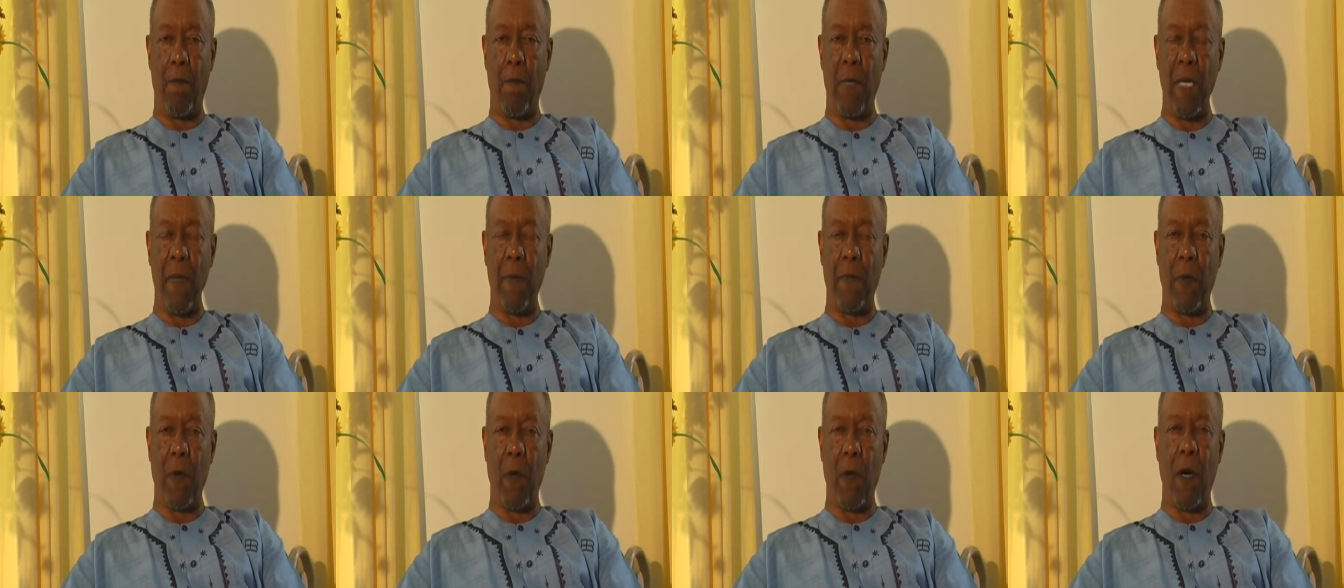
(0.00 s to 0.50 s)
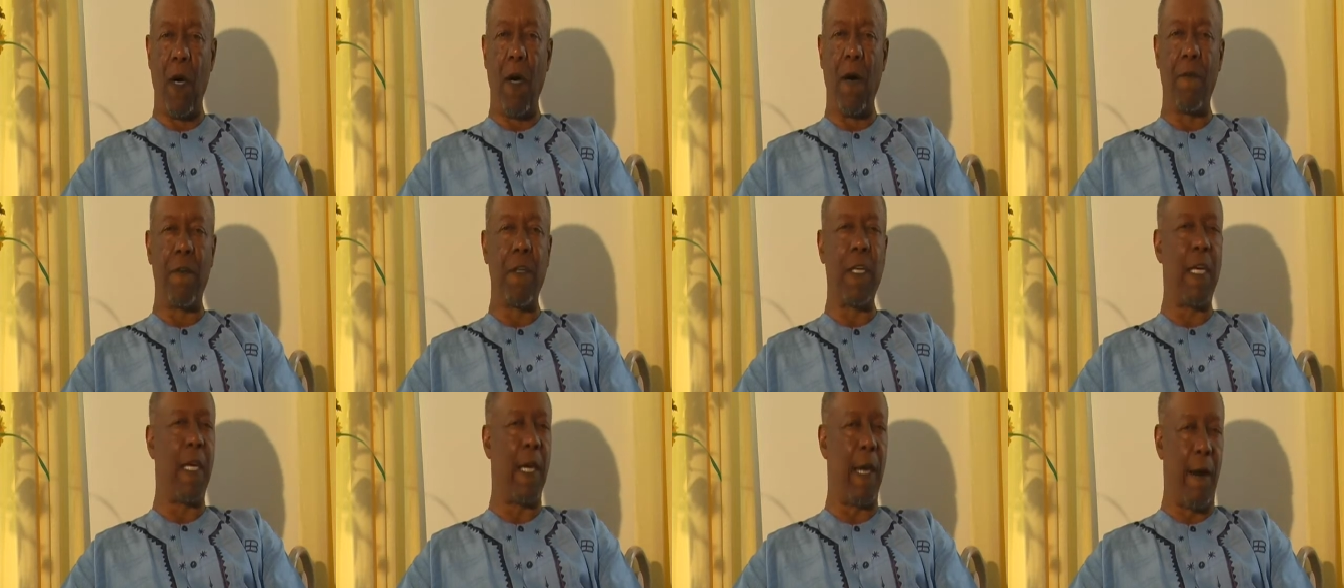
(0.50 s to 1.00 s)
people
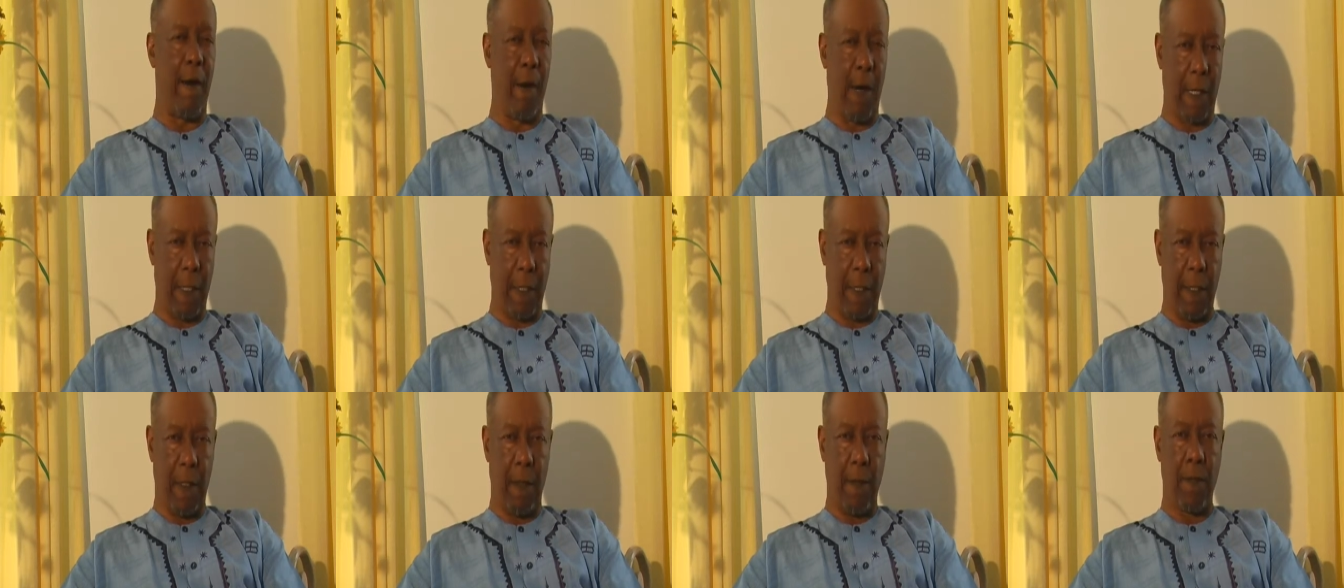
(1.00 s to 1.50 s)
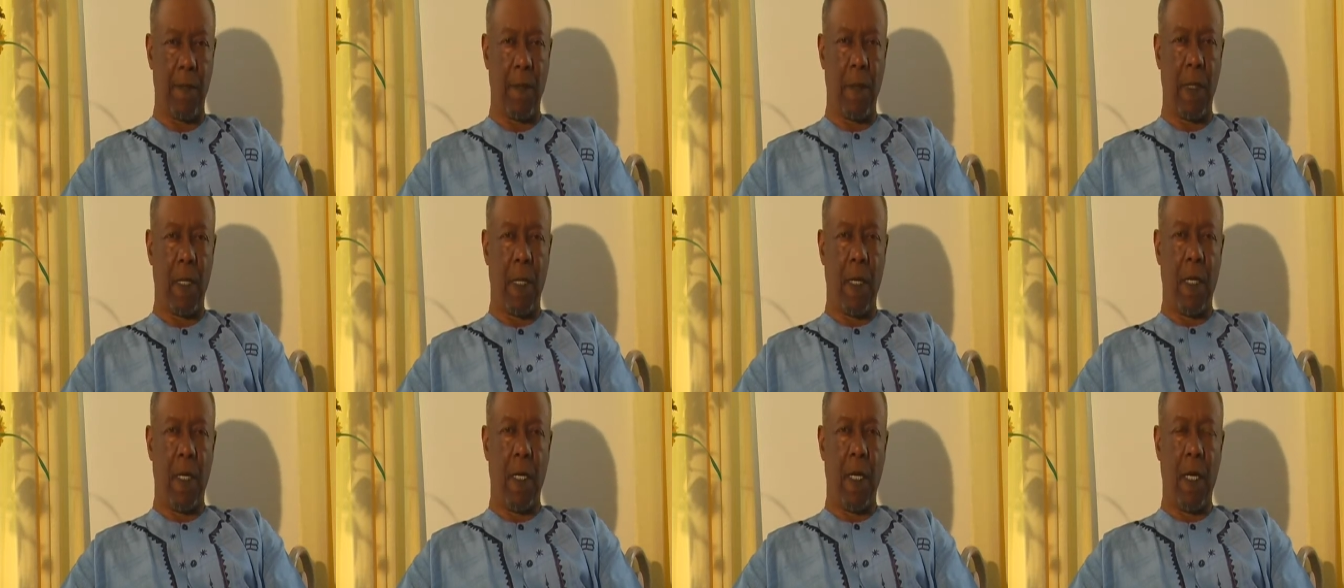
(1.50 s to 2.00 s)
of character,
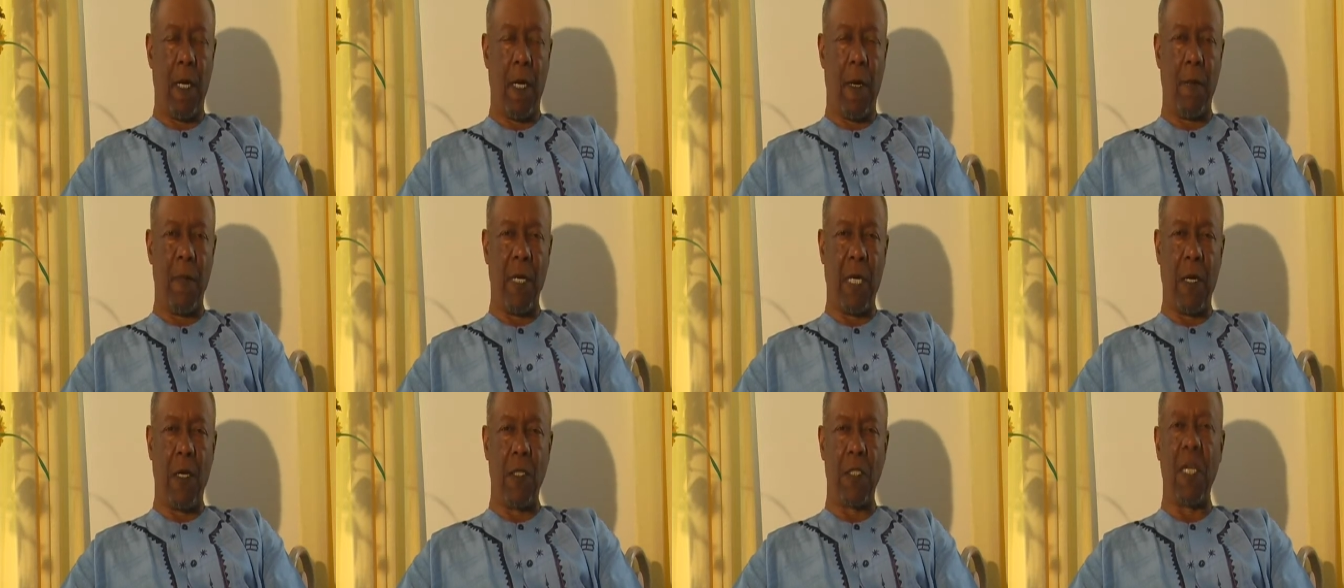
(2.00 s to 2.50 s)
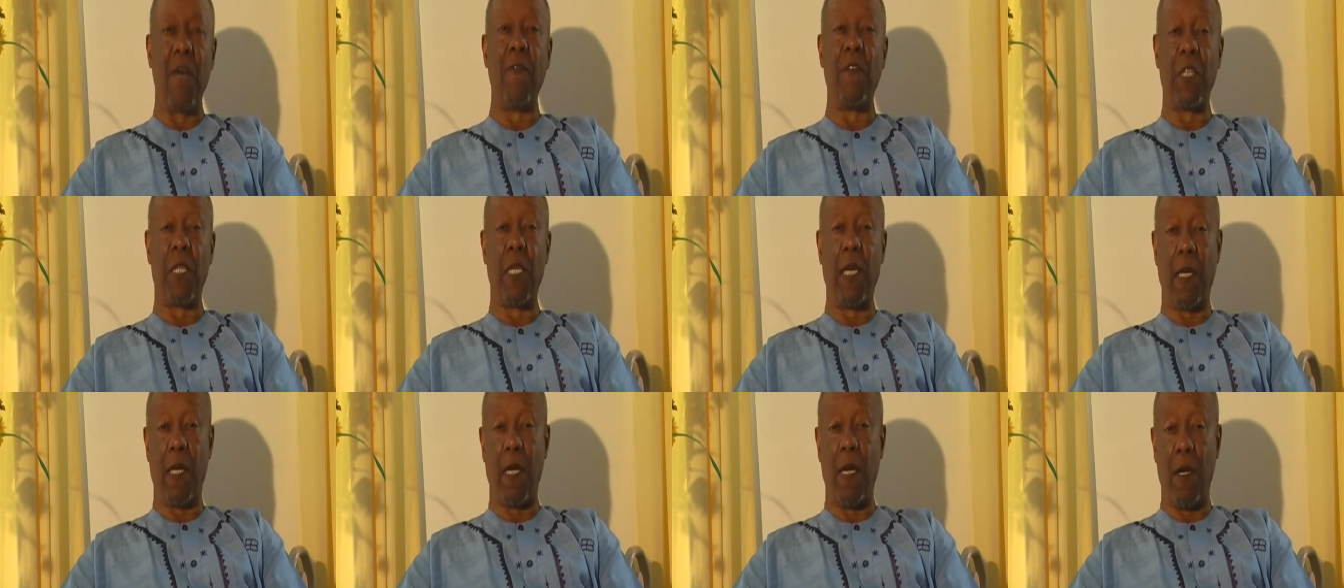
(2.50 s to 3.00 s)
uh, because
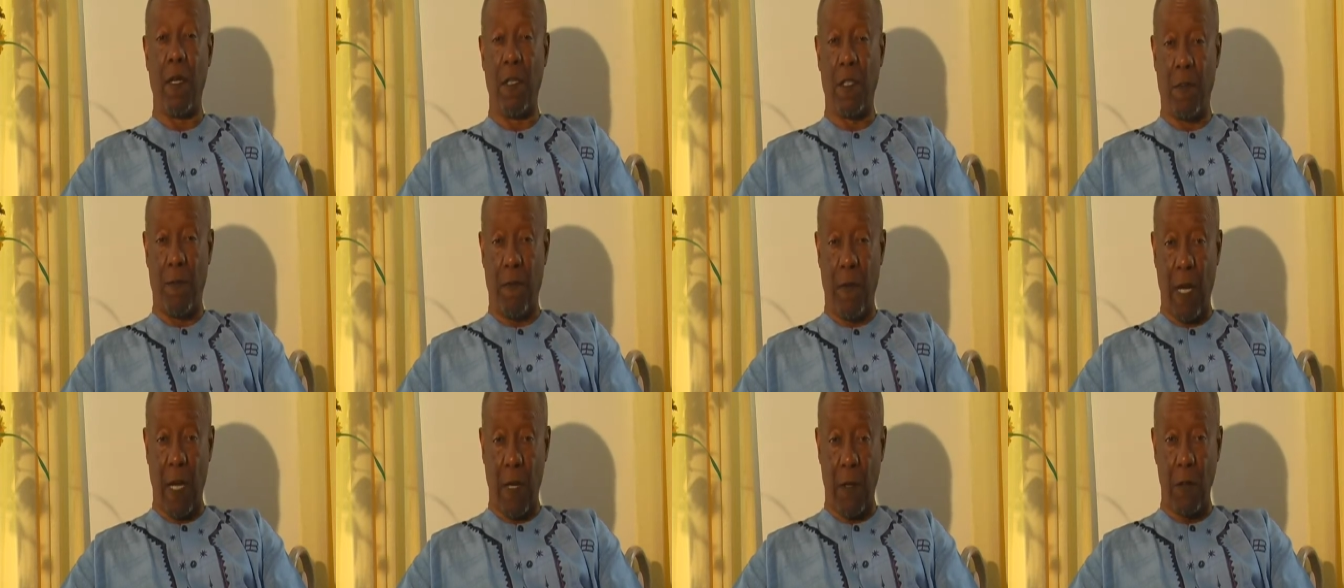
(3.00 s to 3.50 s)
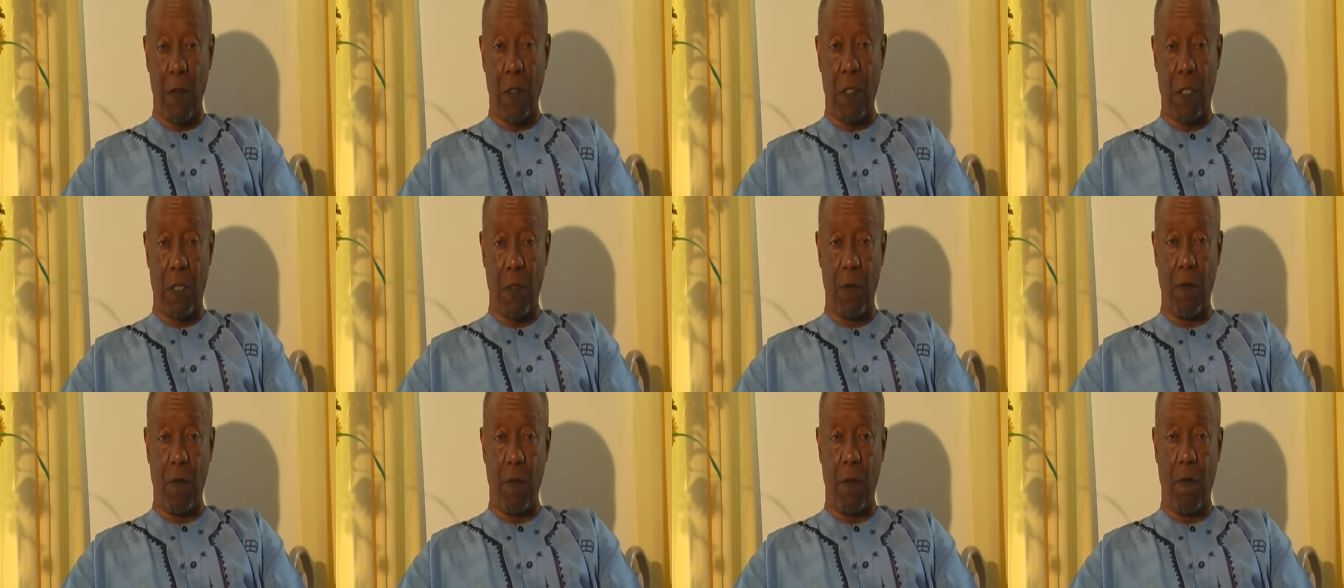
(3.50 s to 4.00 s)
everything else follows
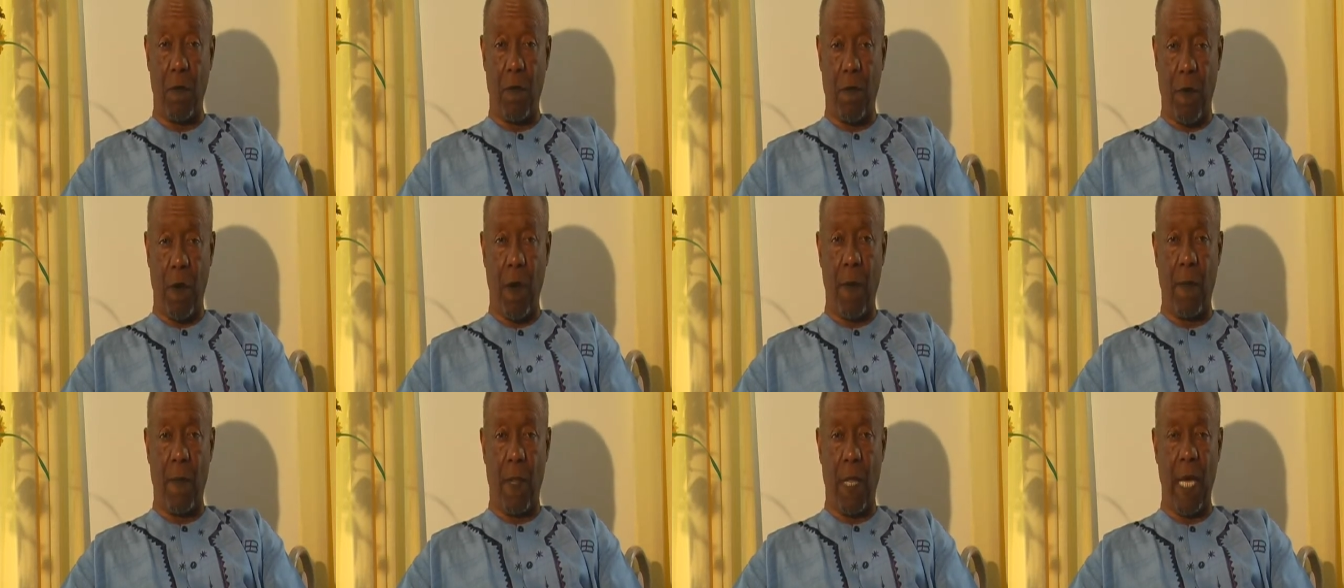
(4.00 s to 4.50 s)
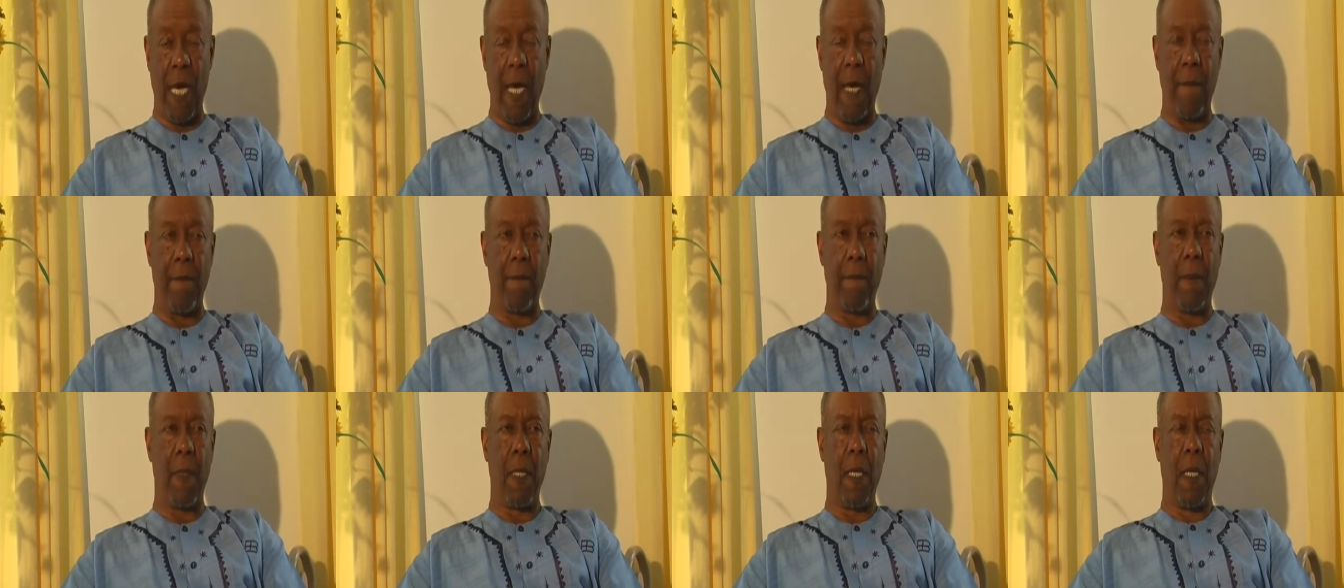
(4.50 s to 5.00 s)
suit from
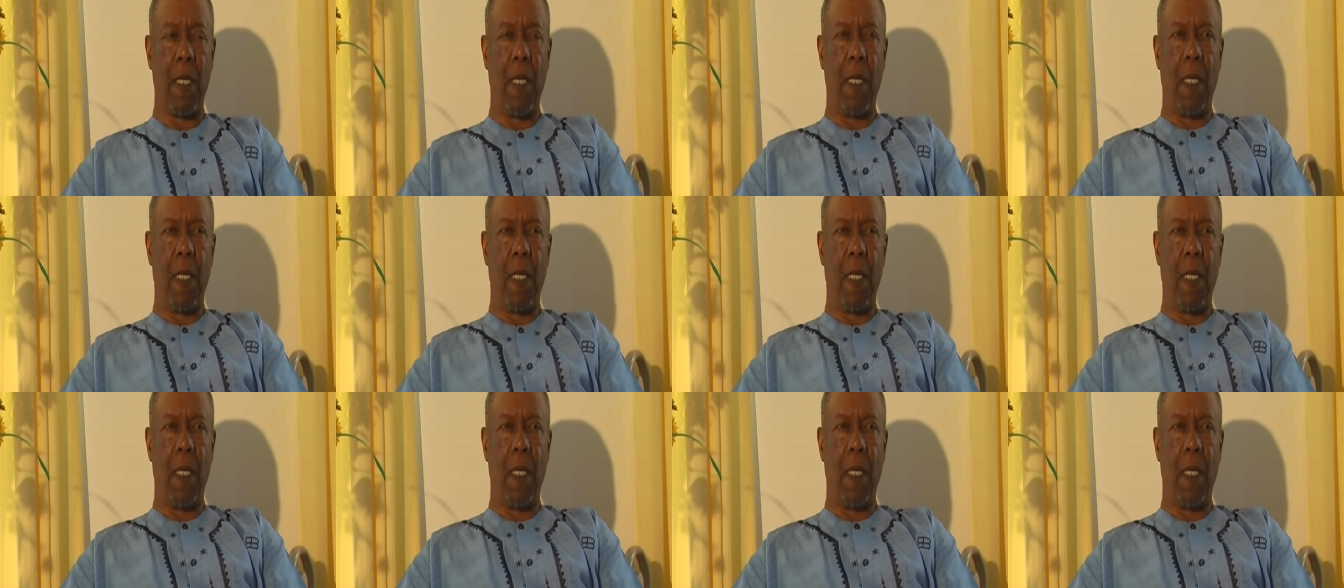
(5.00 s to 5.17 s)
that.